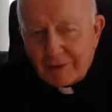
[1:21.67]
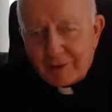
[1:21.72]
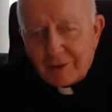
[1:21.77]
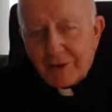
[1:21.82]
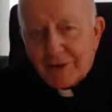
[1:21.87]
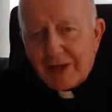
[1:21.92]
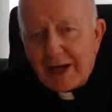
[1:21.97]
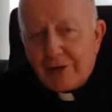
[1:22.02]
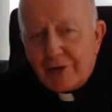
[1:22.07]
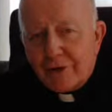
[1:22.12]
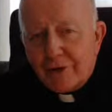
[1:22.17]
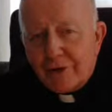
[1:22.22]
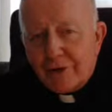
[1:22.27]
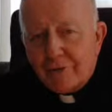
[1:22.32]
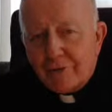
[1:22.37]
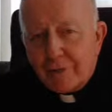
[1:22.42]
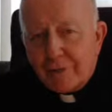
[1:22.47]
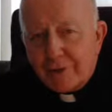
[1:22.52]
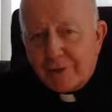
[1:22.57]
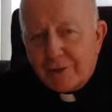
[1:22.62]
For the Catholic
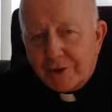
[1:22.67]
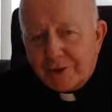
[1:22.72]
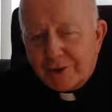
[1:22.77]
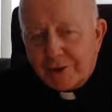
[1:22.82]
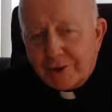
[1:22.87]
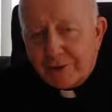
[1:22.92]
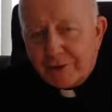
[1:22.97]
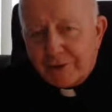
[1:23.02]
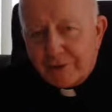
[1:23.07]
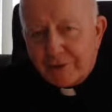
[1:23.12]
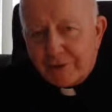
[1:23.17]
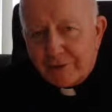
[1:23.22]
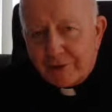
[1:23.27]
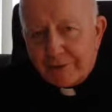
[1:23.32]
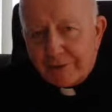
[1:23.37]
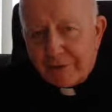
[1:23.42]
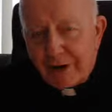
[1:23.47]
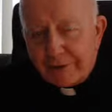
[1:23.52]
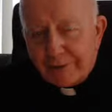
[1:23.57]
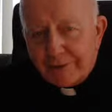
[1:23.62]
Information Center in
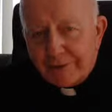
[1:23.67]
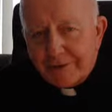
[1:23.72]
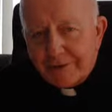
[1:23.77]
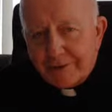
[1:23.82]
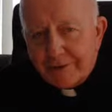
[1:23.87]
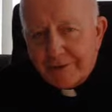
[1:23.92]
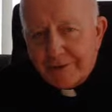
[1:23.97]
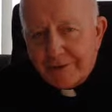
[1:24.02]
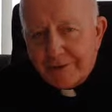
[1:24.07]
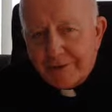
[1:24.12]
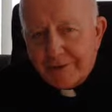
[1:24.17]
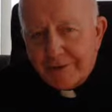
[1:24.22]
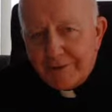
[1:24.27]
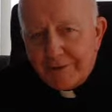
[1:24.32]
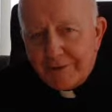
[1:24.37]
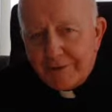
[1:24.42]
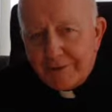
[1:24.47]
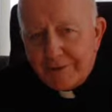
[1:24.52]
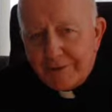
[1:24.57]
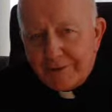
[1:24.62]
Grand Rapids,
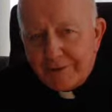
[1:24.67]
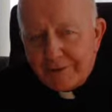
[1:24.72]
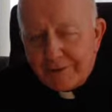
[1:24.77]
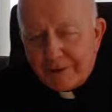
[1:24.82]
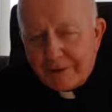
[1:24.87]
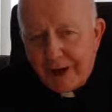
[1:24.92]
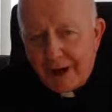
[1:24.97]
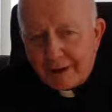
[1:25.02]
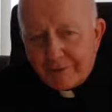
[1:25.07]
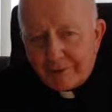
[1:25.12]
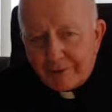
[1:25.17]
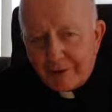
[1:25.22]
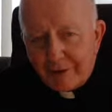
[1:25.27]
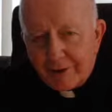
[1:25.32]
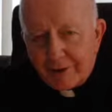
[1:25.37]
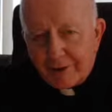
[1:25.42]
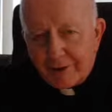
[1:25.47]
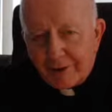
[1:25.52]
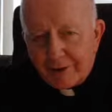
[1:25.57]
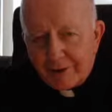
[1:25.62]
I'm
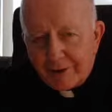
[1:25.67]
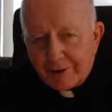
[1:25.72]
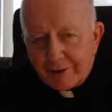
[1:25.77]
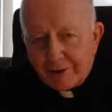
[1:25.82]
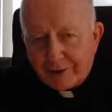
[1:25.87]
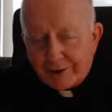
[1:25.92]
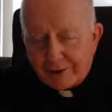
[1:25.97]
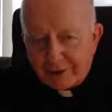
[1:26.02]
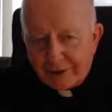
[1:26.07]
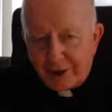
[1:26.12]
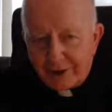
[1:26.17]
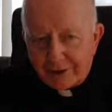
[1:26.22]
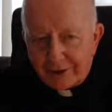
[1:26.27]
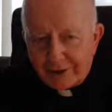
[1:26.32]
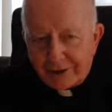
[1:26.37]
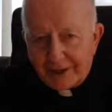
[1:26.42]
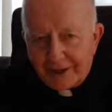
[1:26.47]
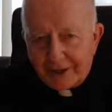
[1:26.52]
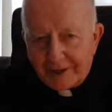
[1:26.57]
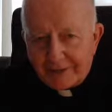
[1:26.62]
Father John
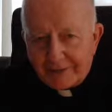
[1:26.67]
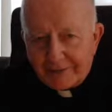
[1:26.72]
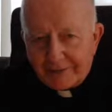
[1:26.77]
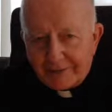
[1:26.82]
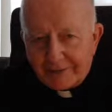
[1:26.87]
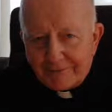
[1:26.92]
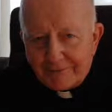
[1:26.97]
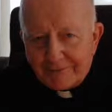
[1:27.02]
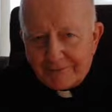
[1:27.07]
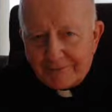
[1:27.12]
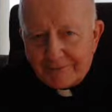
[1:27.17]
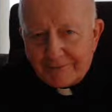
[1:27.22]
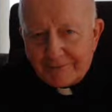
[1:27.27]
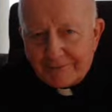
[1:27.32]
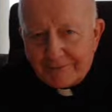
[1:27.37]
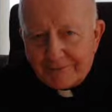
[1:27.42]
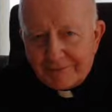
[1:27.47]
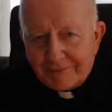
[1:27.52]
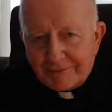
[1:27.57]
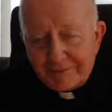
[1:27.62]
Geaney.
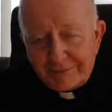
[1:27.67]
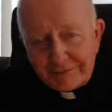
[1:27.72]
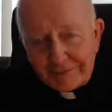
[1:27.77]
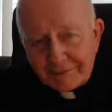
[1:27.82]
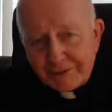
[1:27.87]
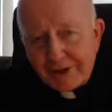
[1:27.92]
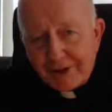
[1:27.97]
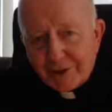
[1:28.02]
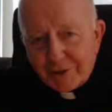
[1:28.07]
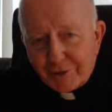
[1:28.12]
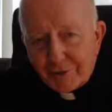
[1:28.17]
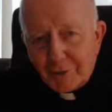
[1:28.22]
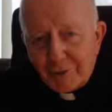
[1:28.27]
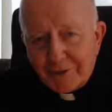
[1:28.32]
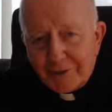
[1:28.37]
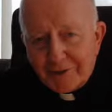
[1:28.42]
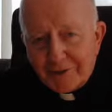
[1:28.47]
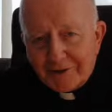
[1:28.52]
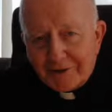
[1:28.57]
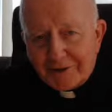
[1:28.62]
Thanks for
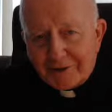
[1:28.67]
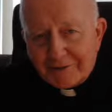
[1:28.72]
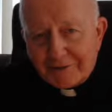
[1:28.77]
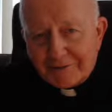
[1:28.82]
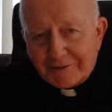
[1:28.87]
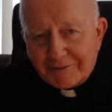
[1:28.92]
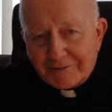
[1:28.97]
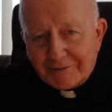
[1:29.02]
being there.